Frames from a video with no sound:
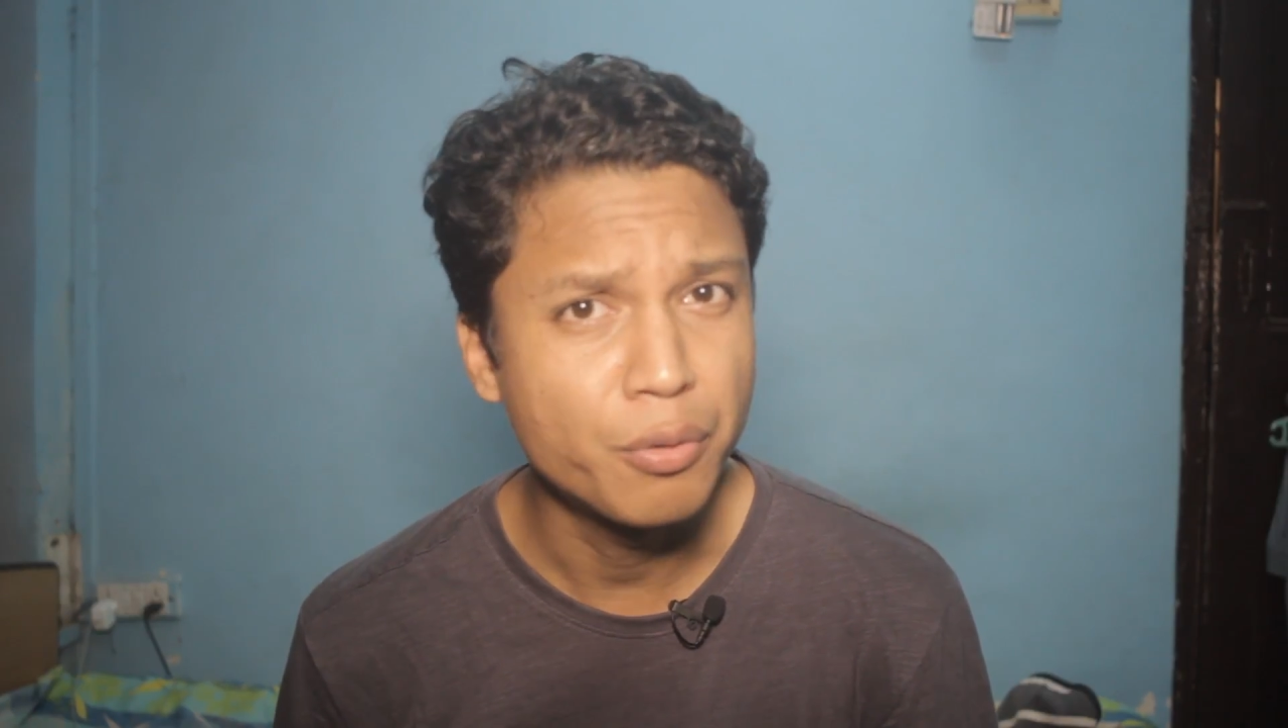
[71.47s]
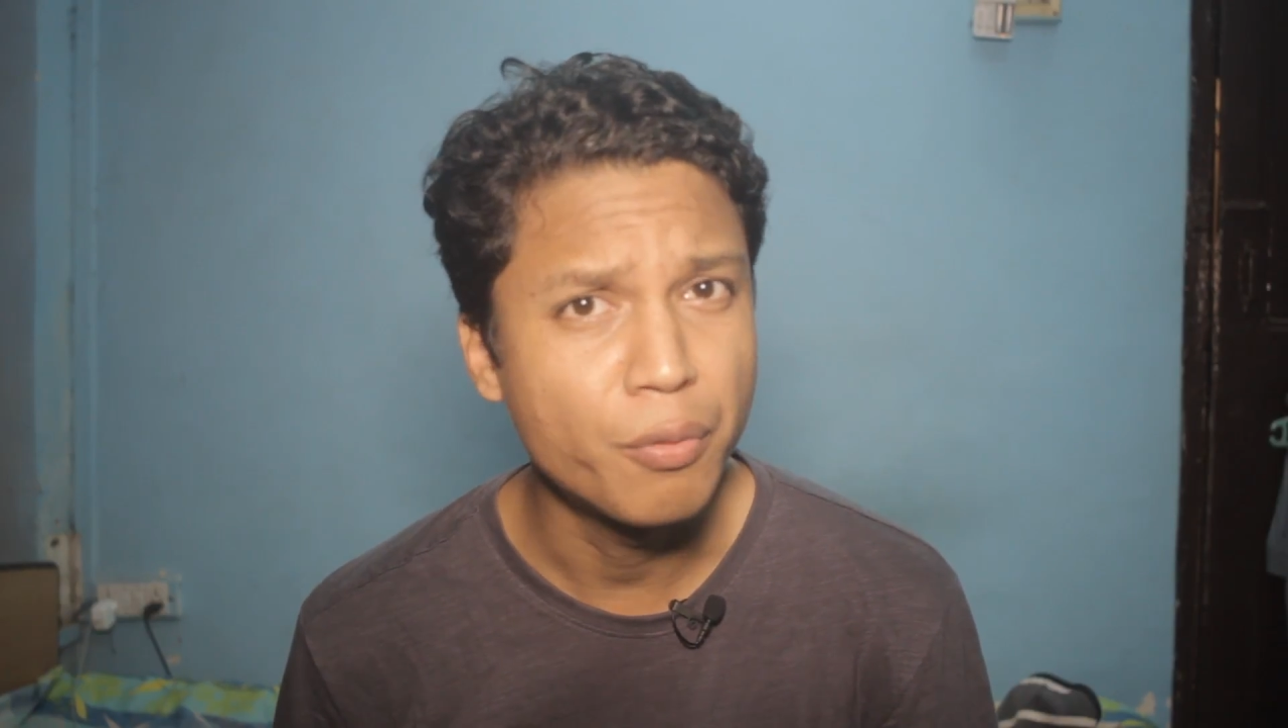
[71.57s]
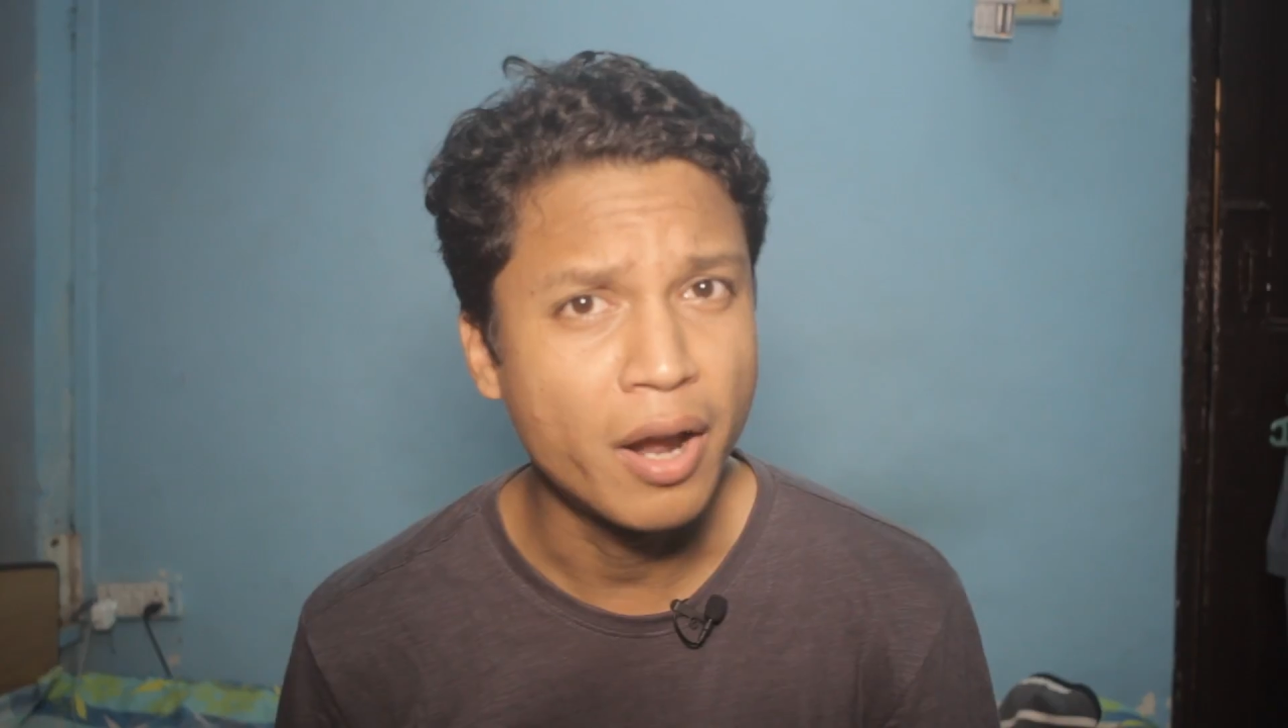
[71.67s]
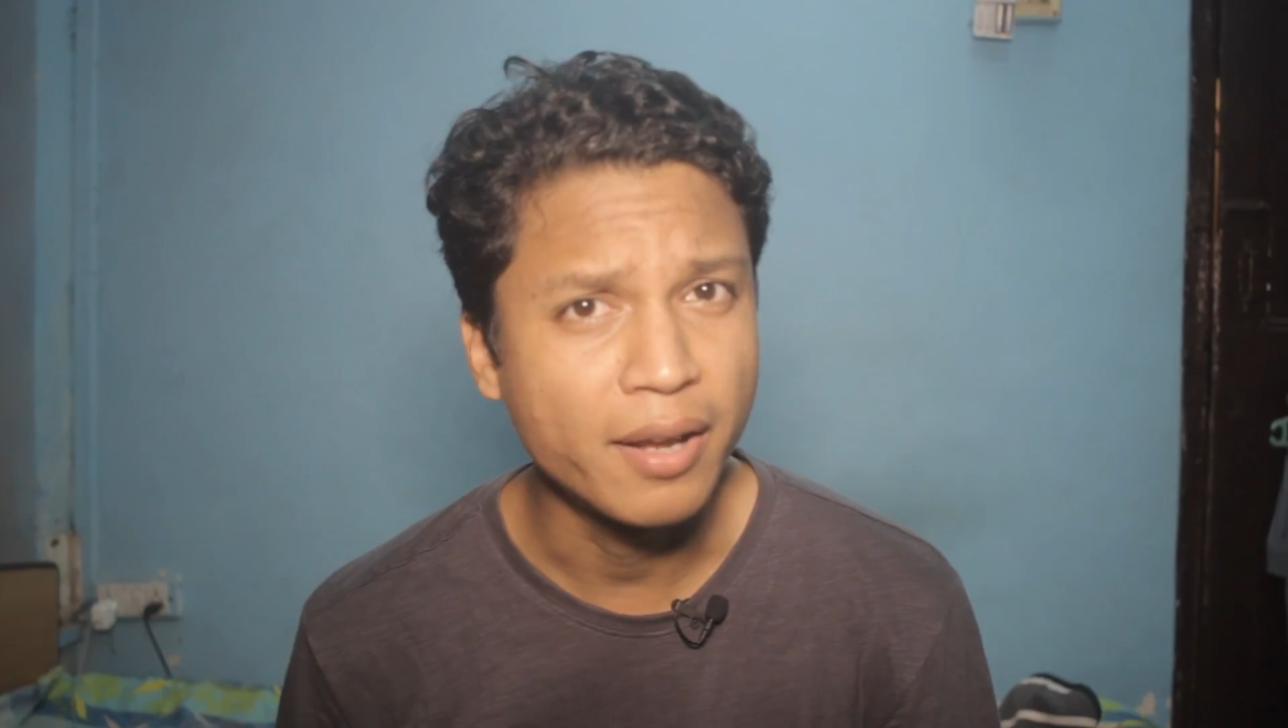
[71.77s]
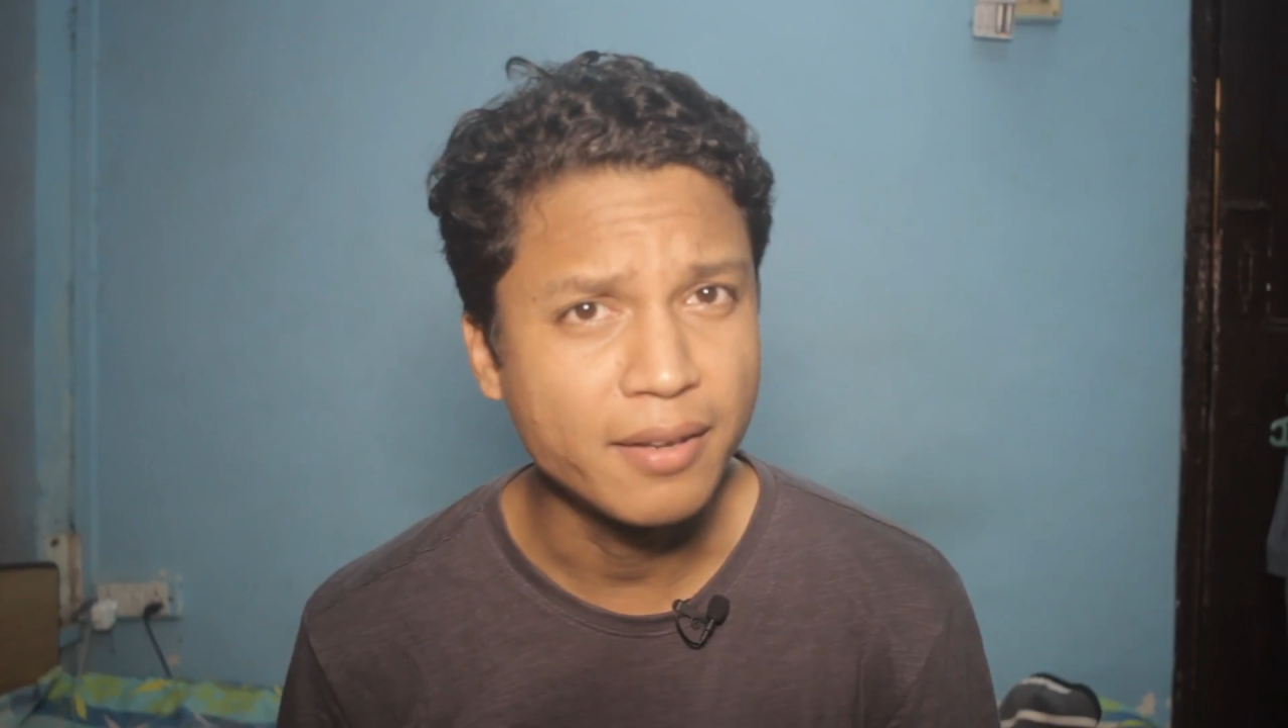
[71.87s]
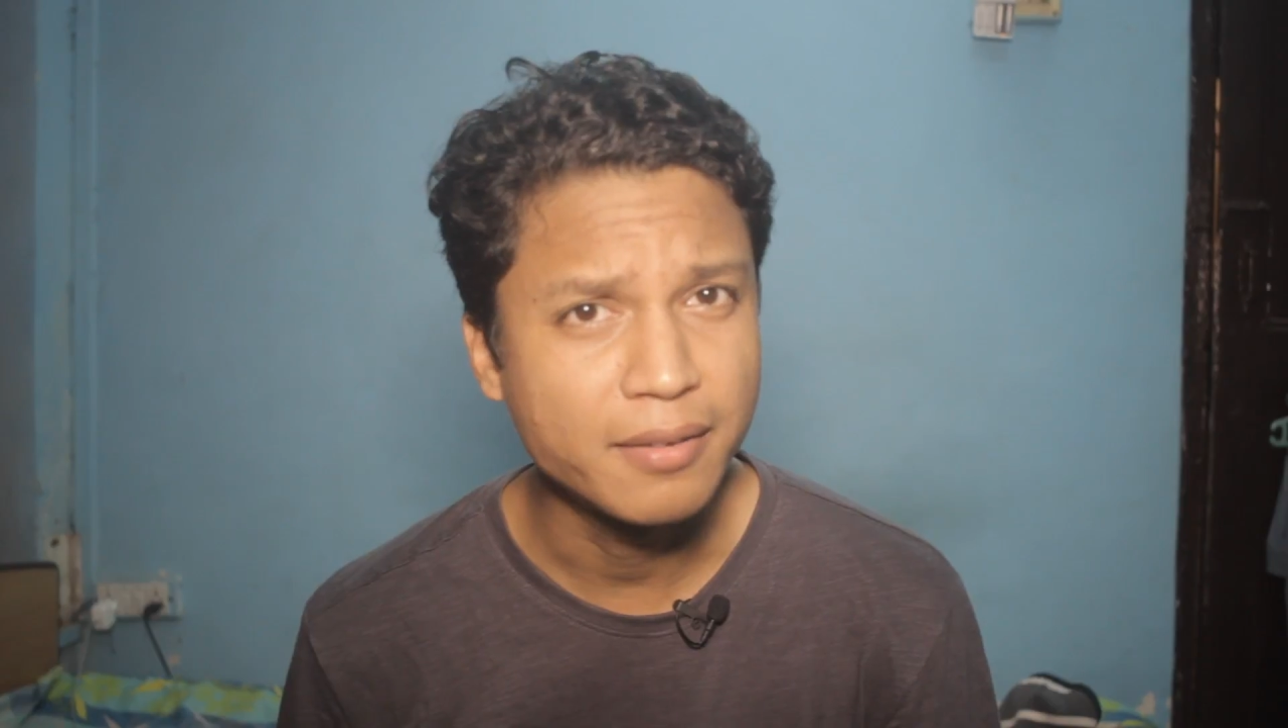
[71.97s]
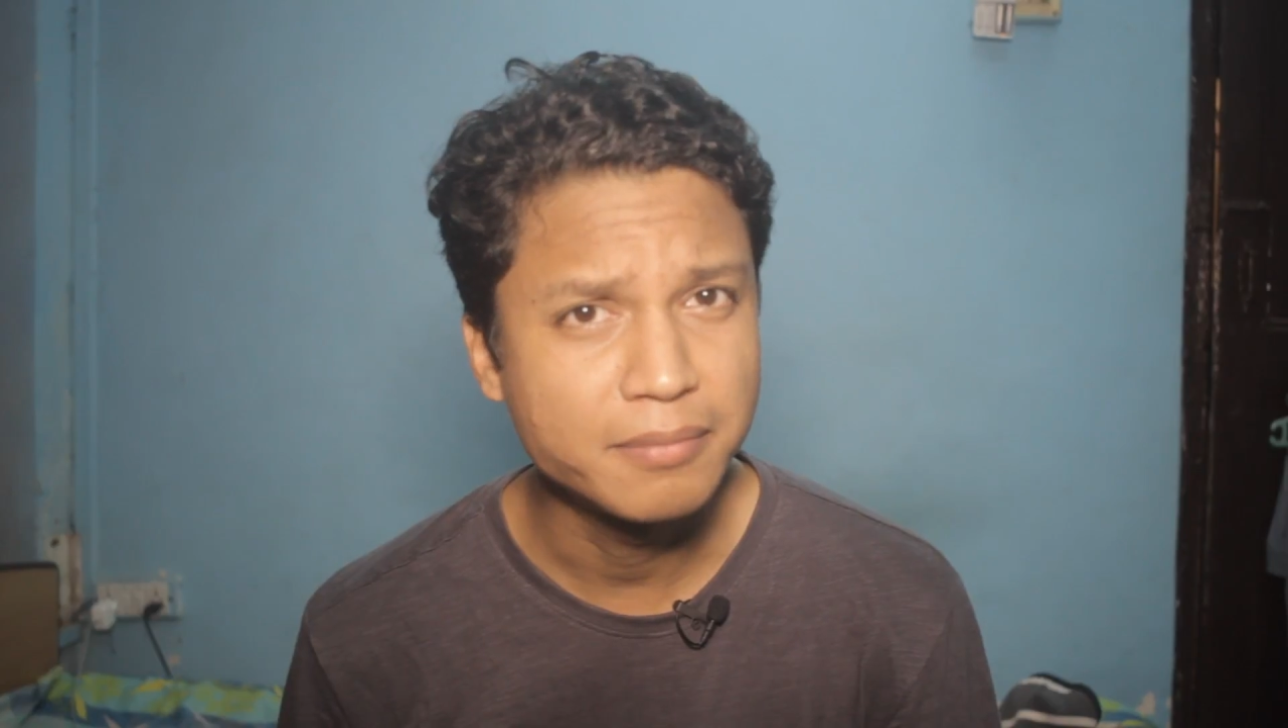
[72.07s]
know why.